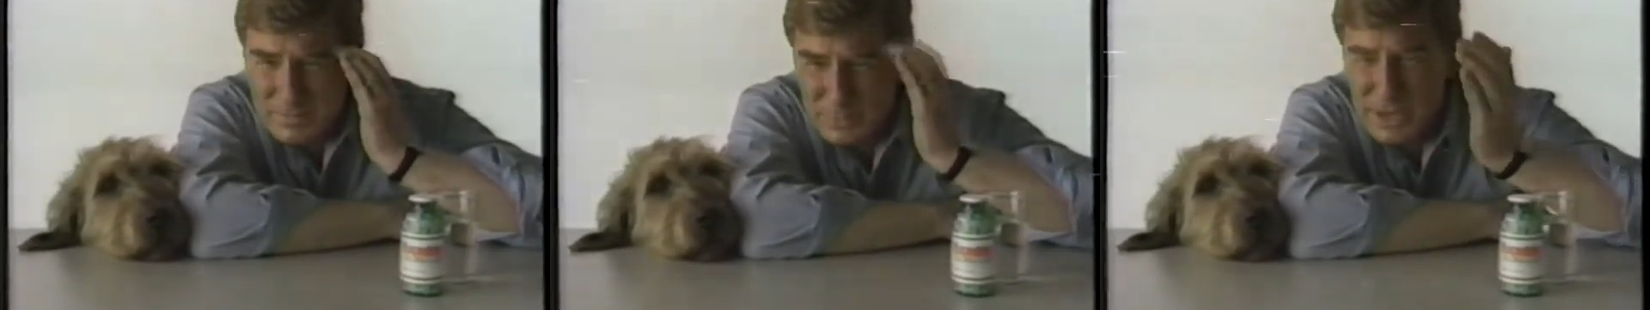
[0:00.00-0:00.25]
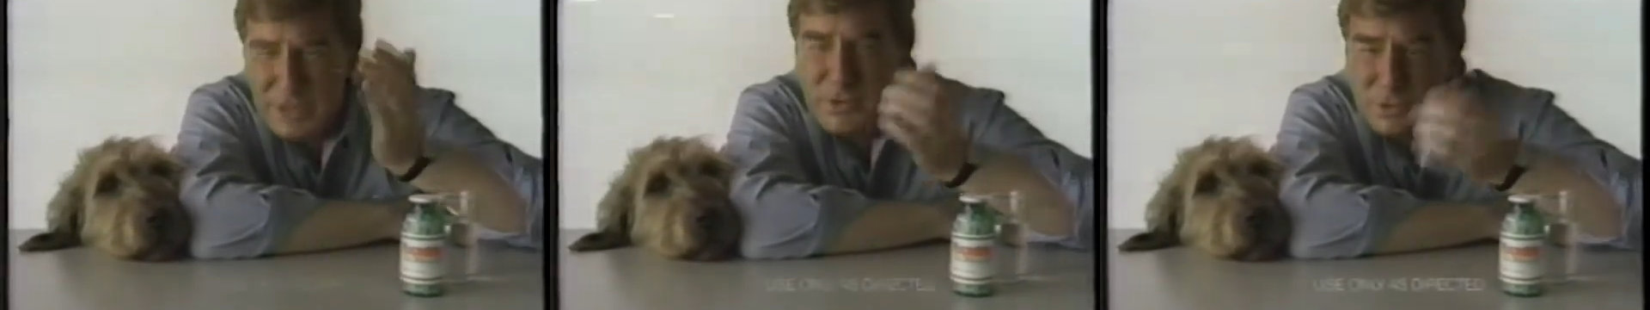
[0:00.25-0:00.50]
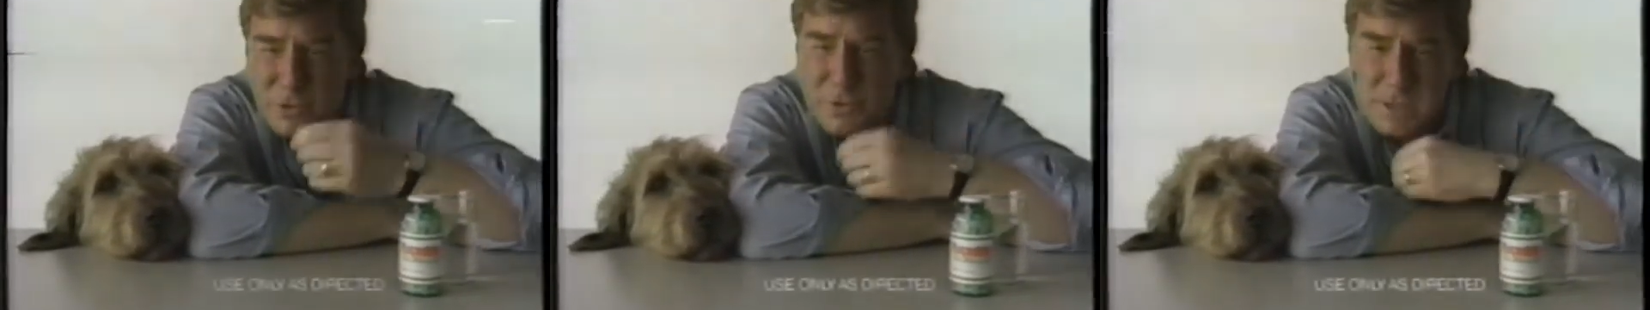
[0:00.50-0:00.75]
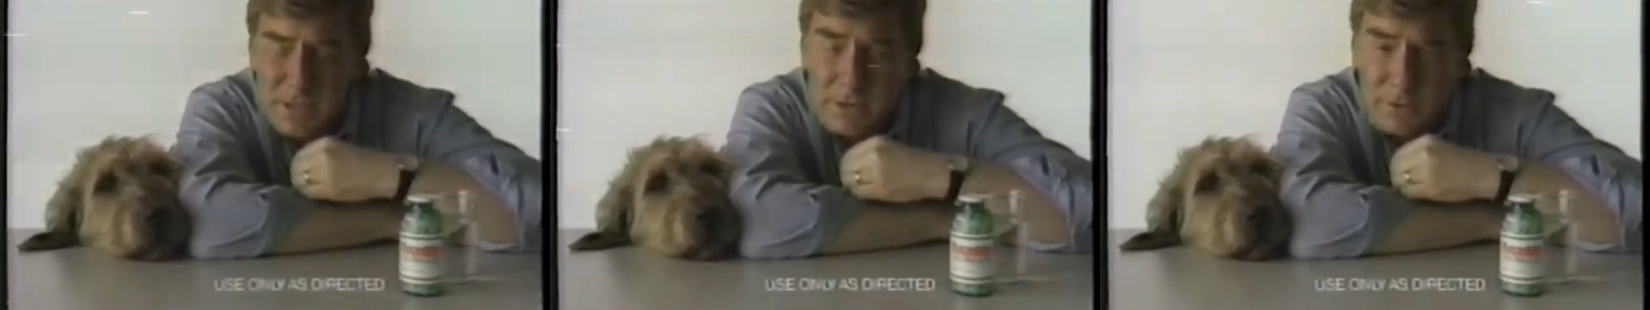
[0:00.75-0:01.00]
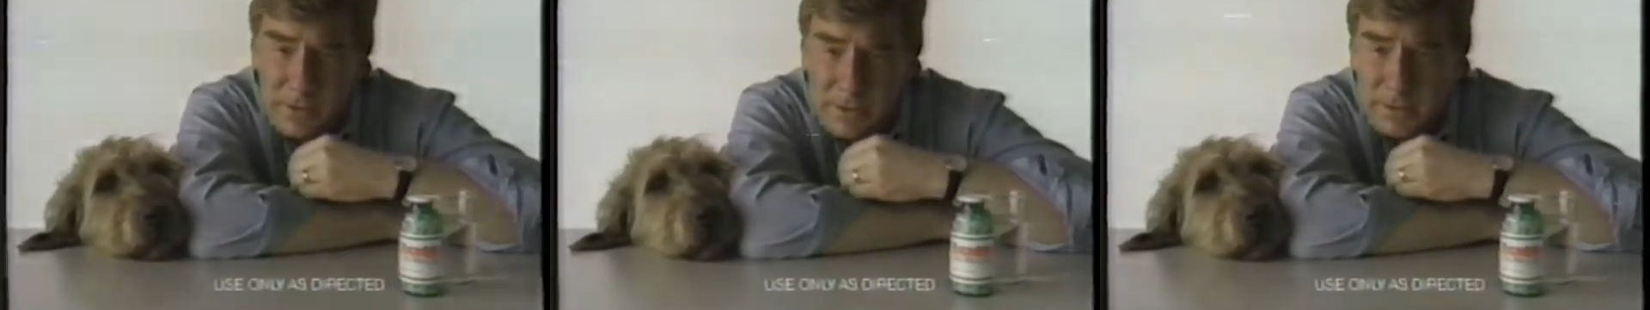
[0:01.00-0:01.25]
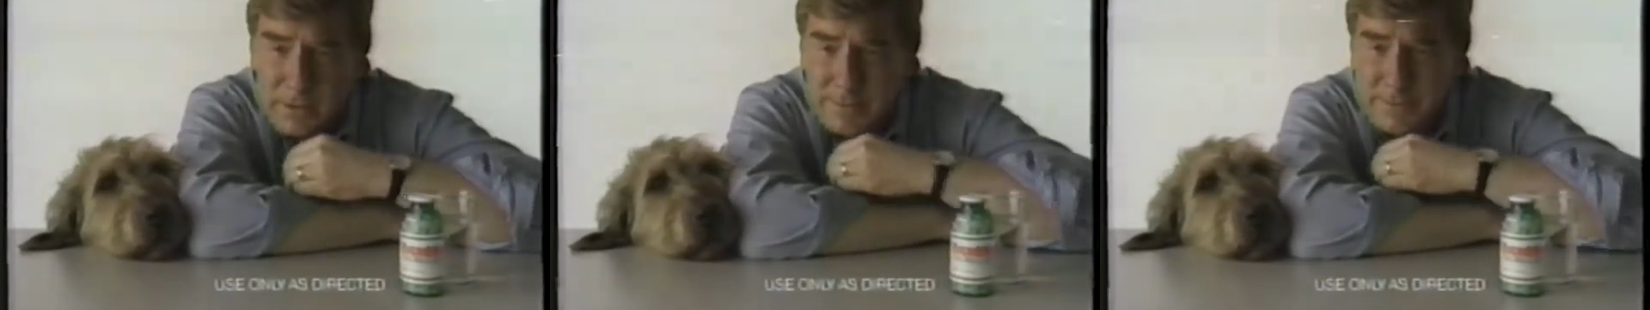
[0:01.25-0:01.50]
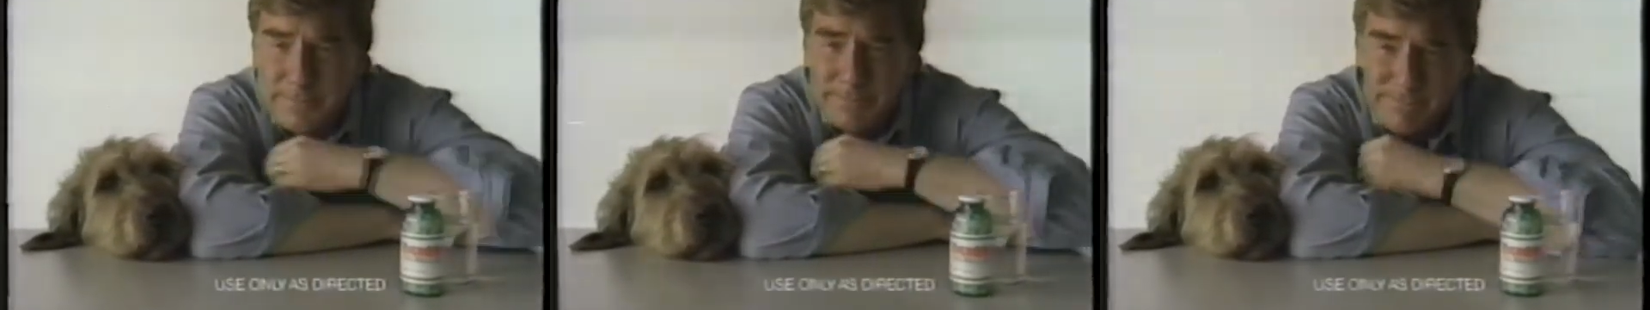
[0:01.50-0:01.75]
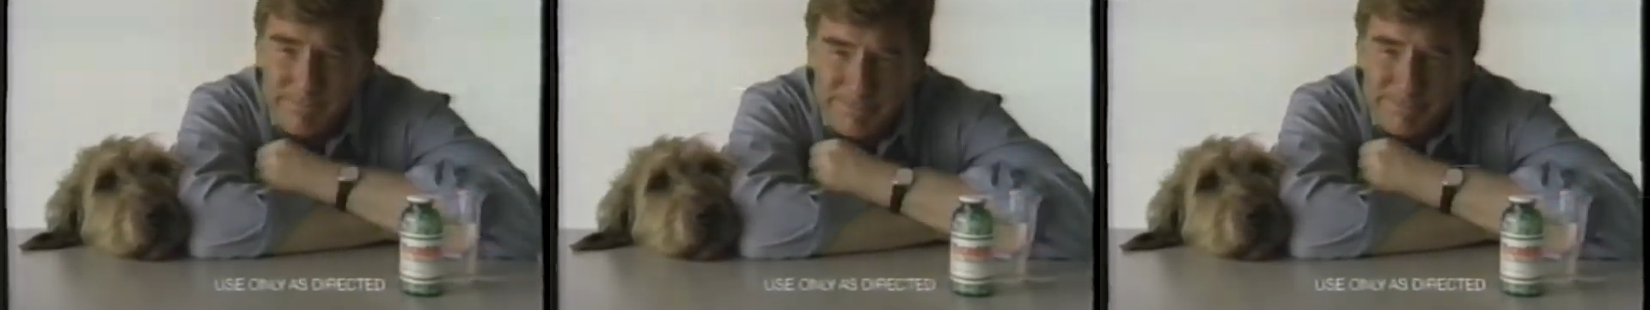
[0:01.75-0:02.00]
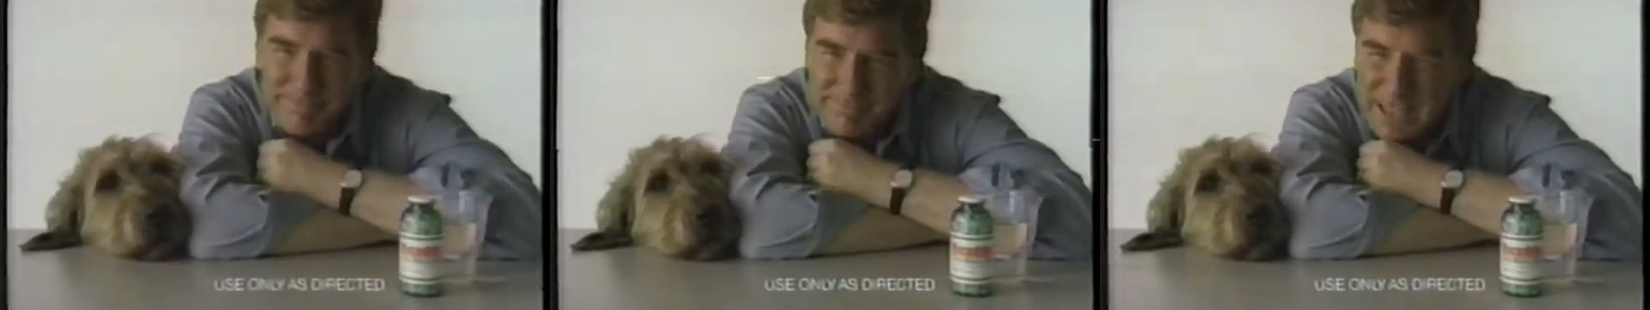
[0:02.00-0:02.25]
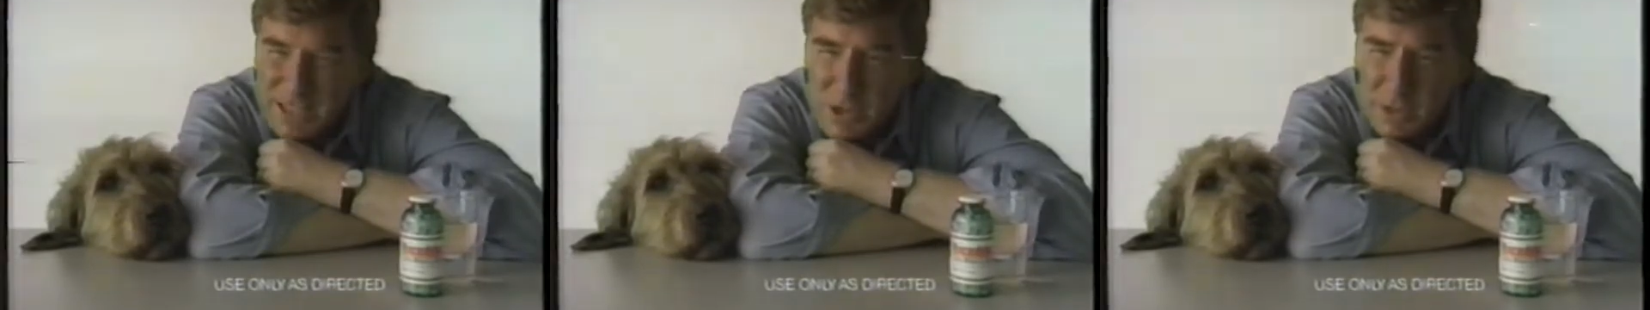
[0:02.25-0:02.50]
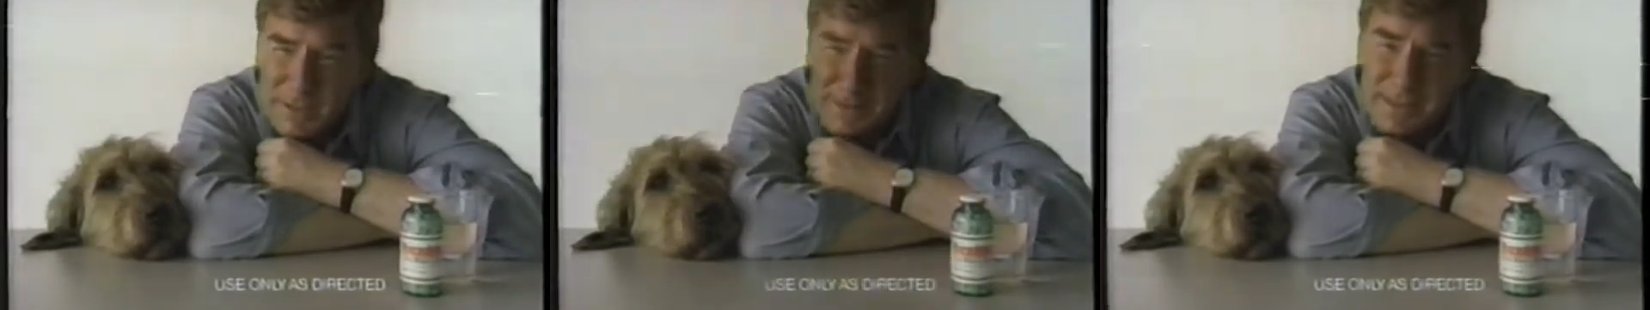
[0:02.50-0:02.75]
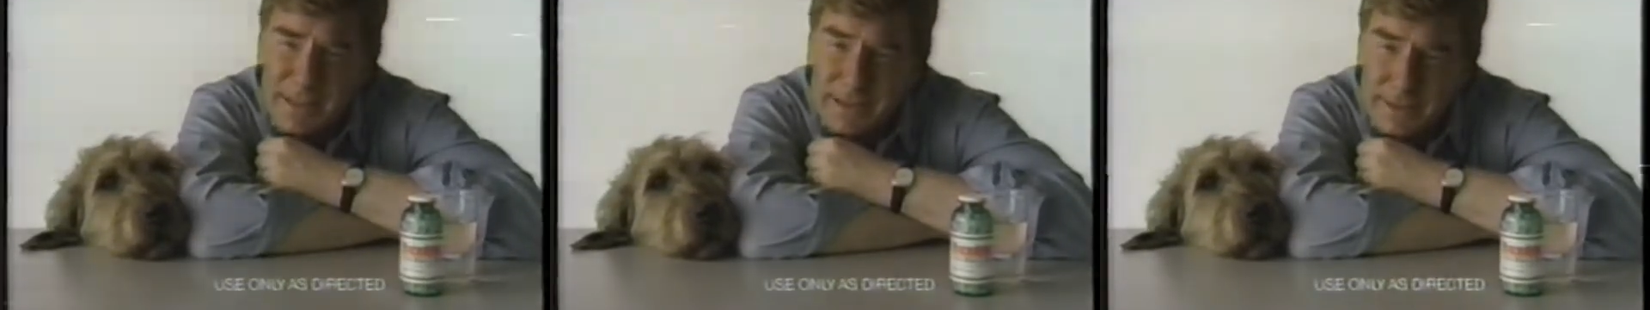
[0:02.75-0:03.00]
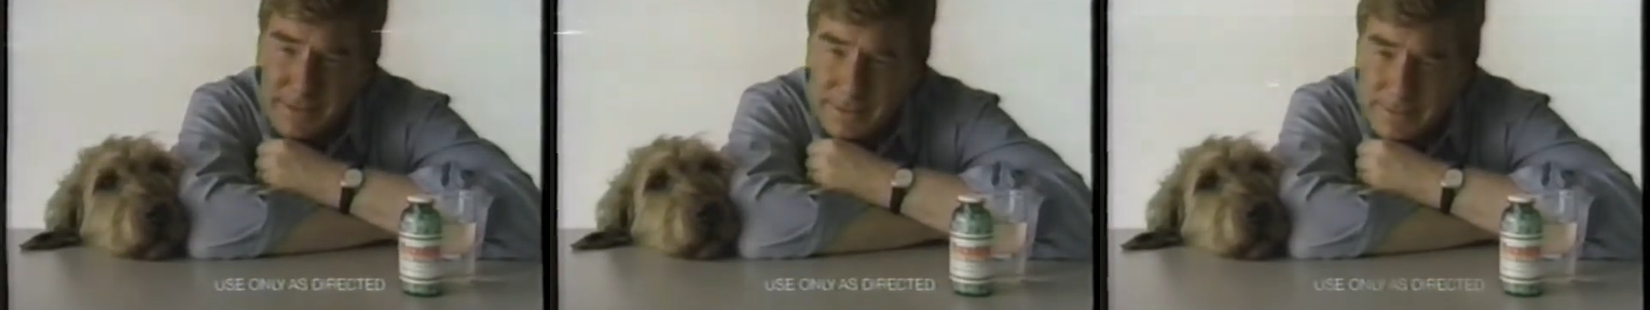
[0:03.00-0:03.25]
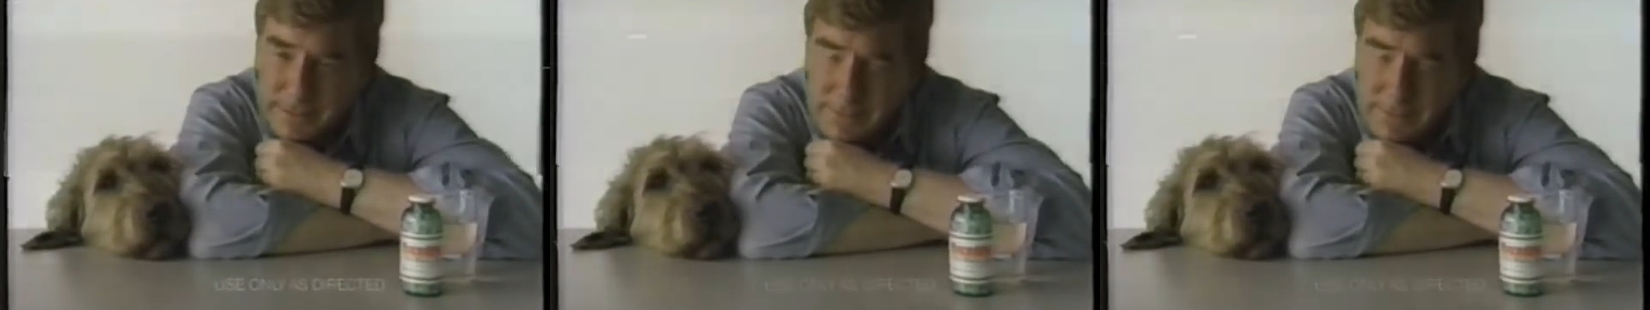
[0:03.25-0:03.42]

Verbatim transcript: But I took two Excedrin. That's all it'll take.